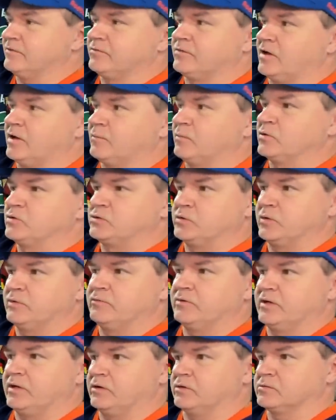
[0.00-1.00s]
I've thought about
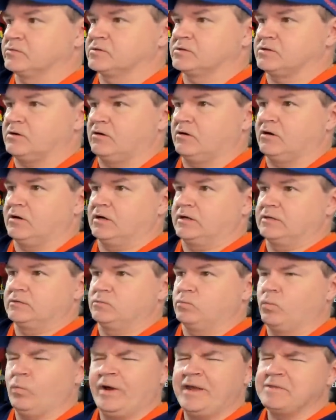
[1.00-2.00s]
doing videos
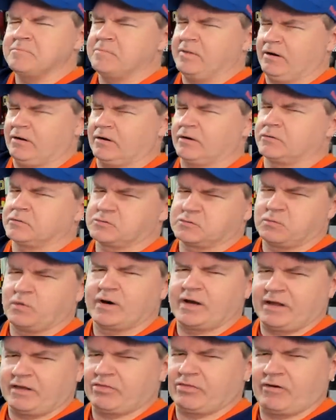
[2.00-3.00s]
on Wayne Merrick was
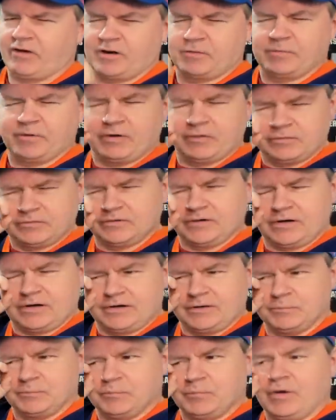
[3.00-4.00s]
one I thought about,
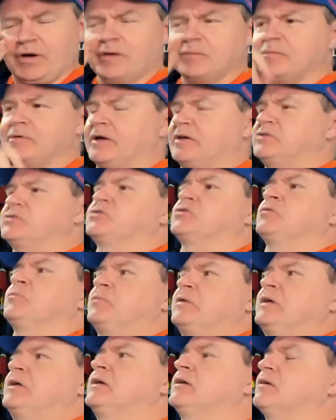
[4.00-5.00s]
uh, Bob Nystrom
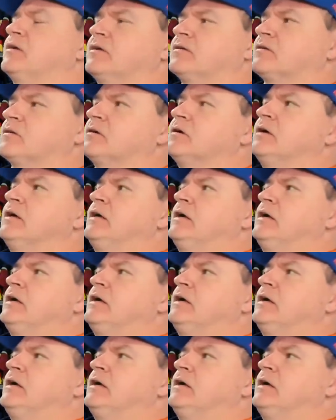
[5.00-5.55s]
being another.